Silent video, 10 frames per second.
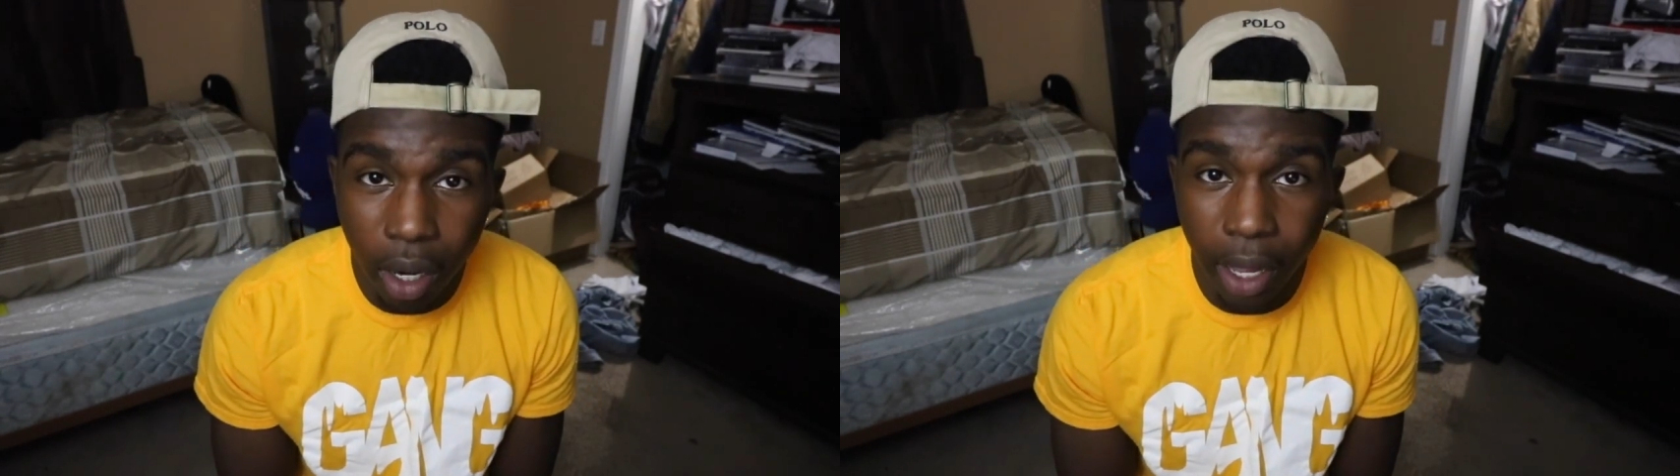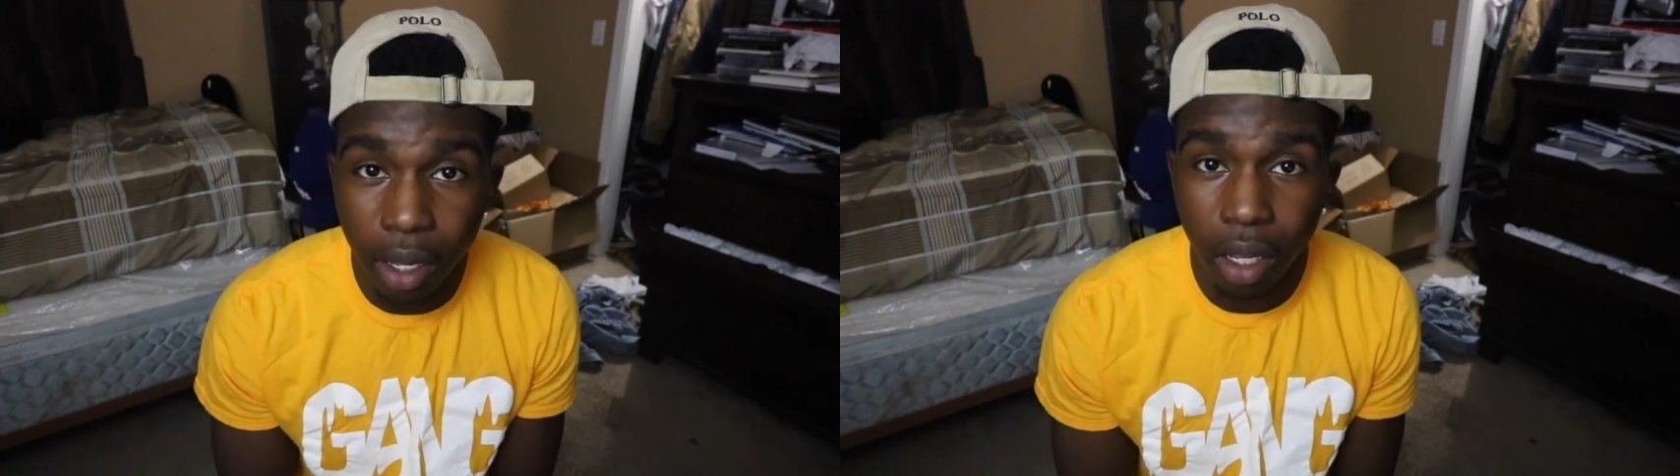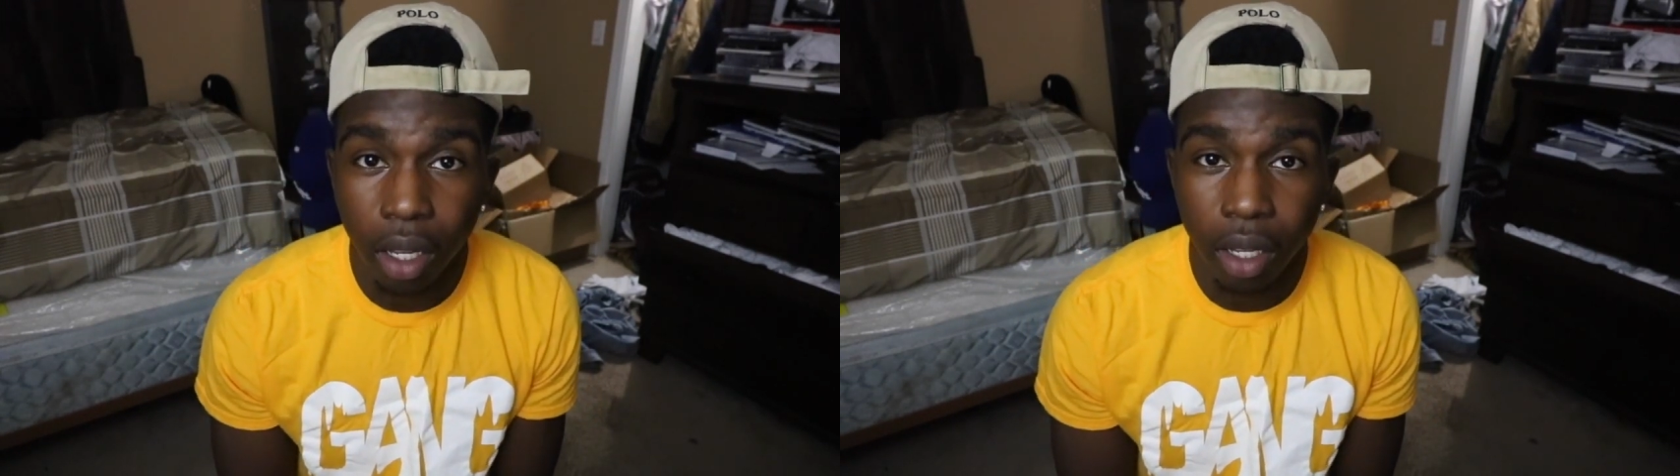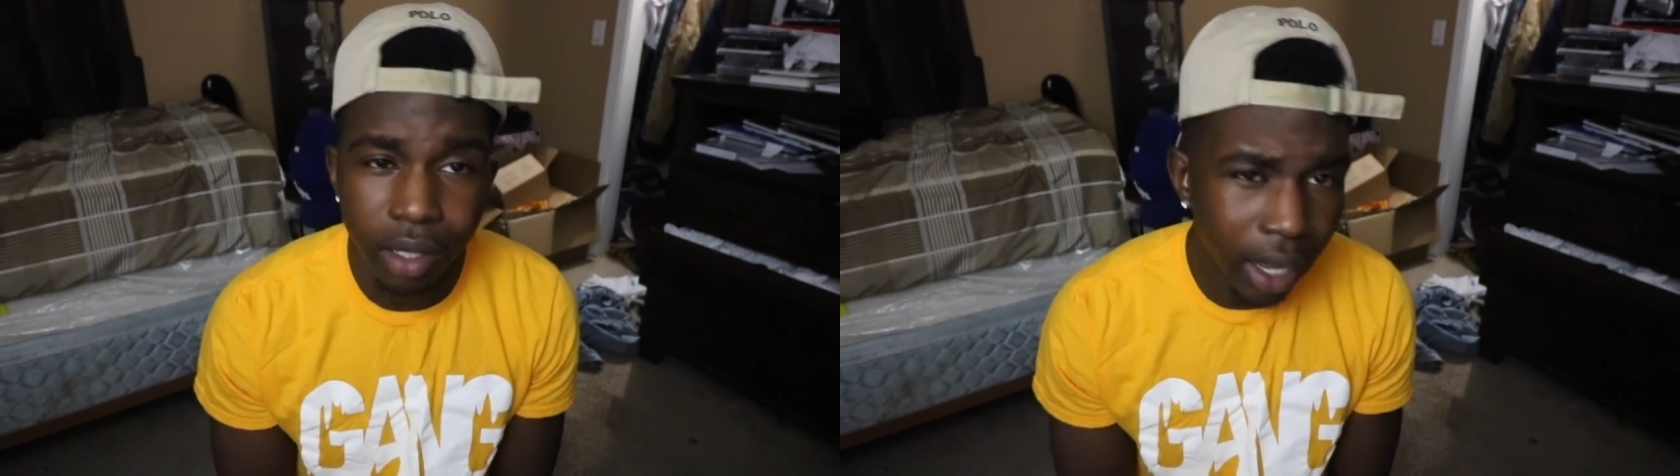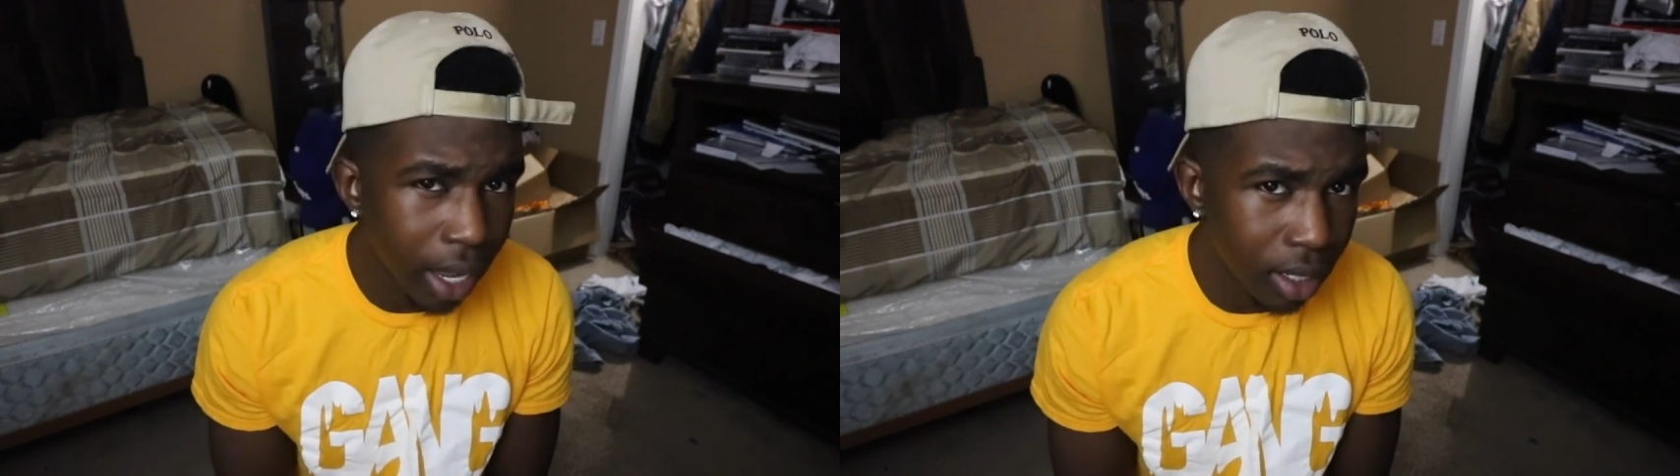Like,
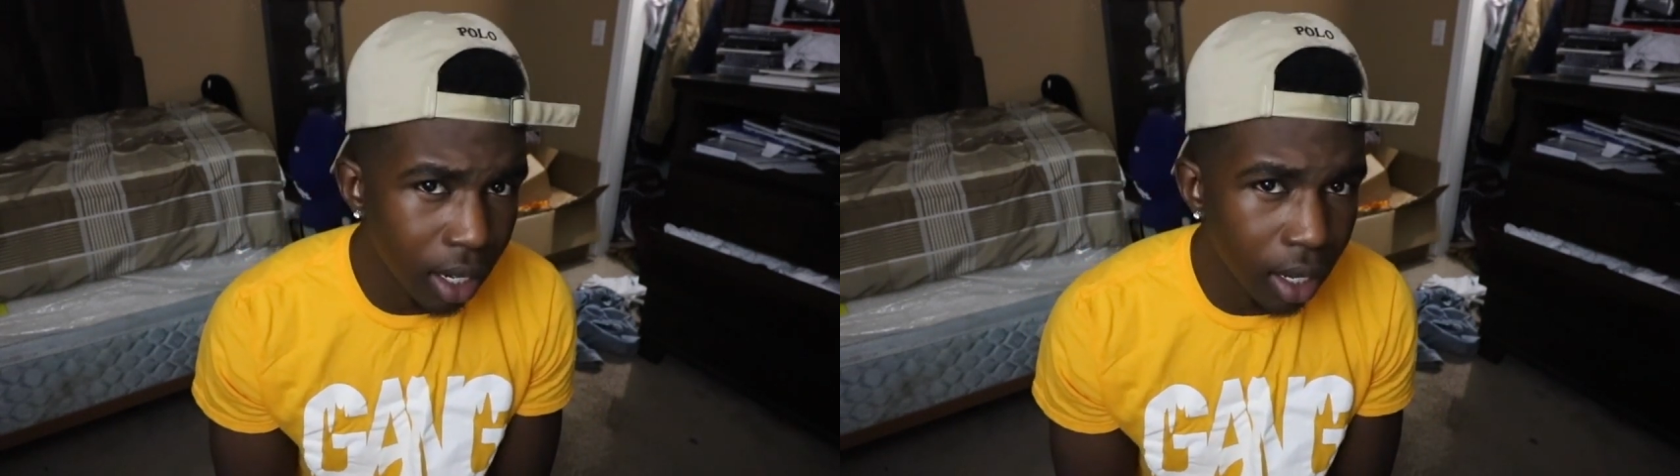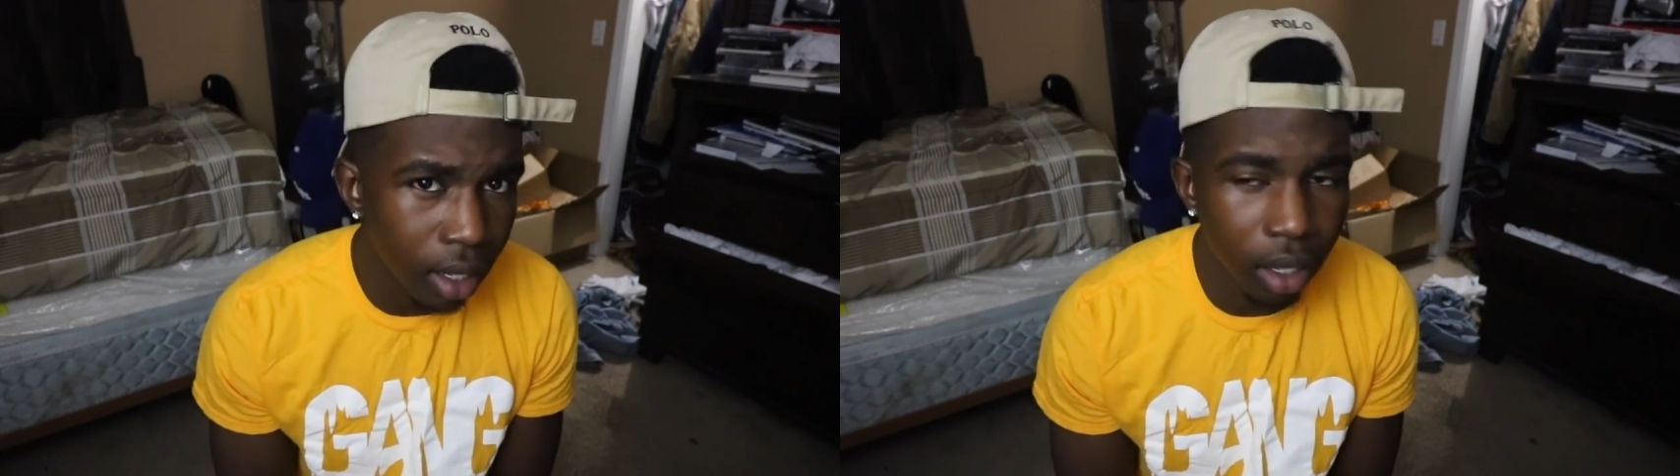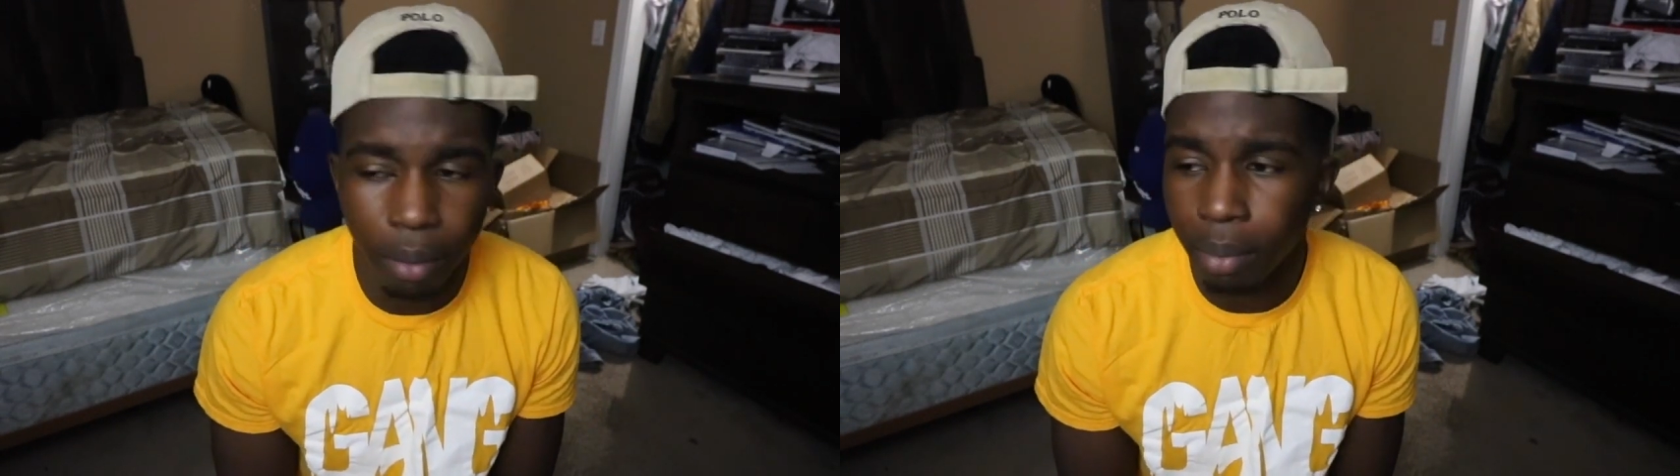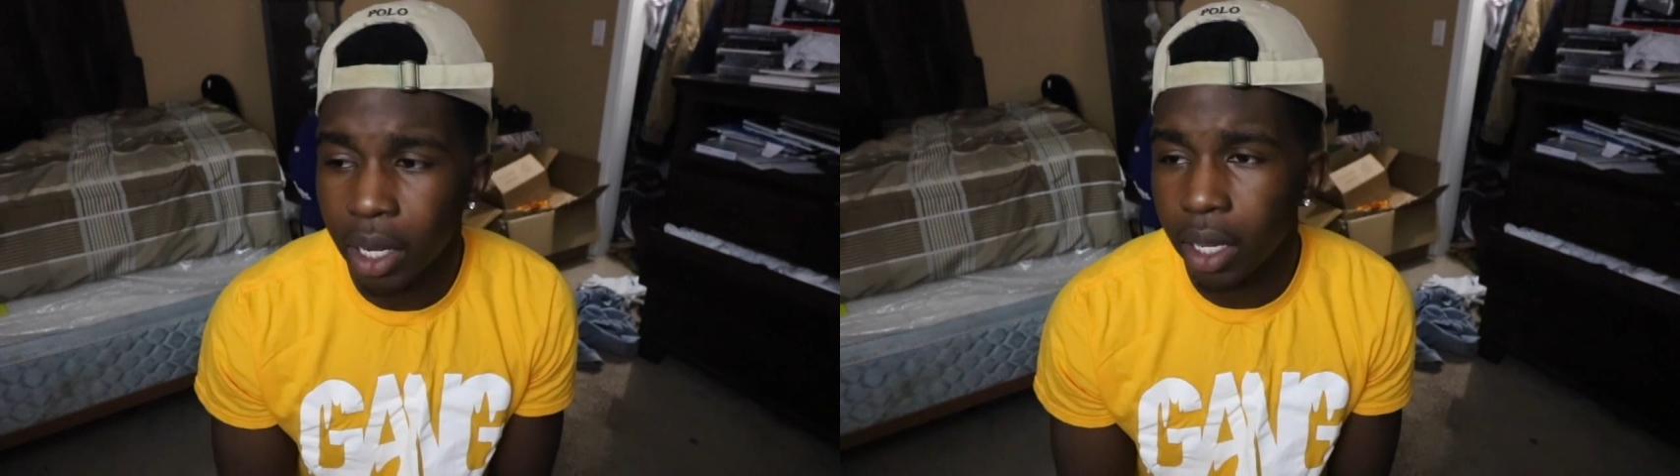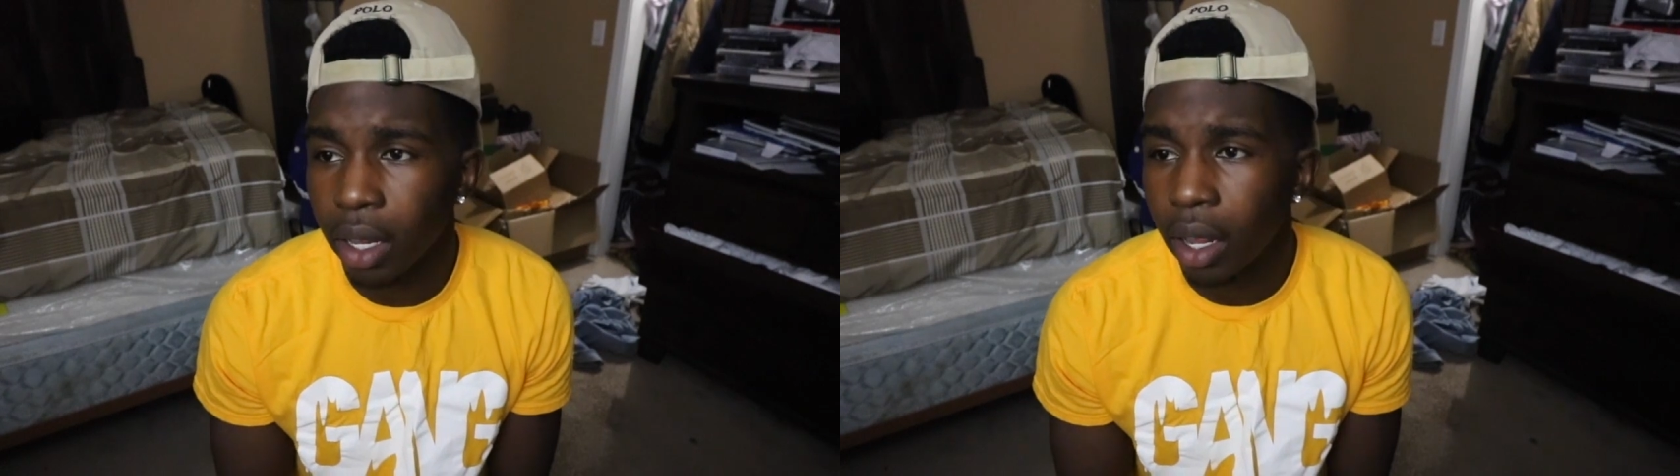say that,
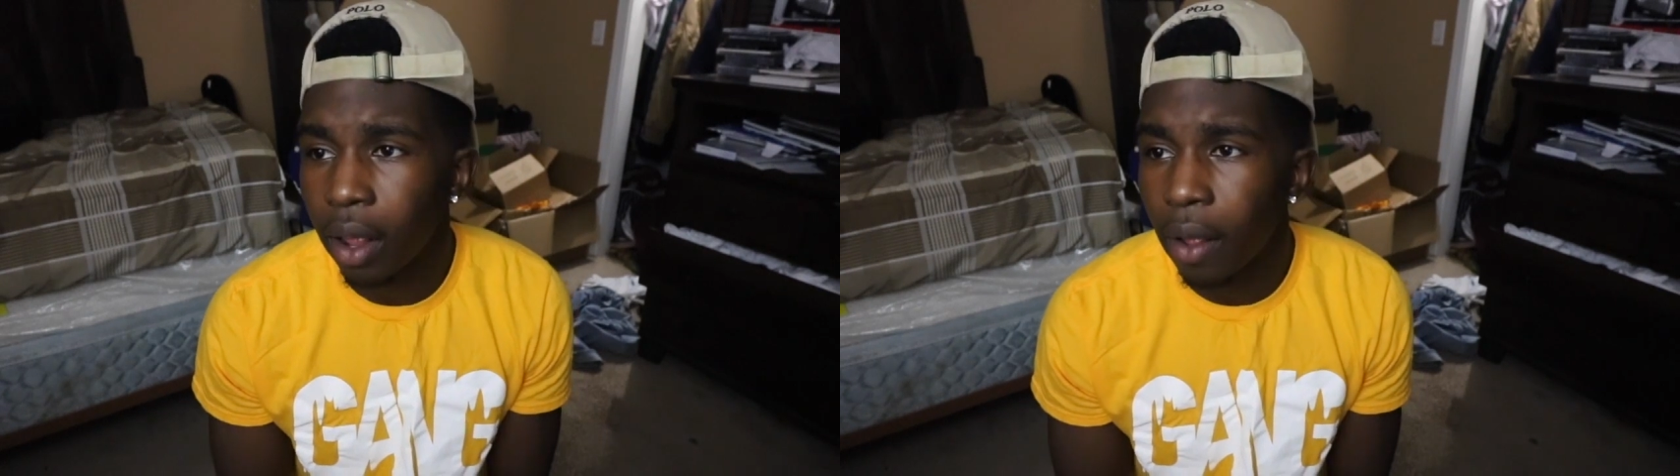but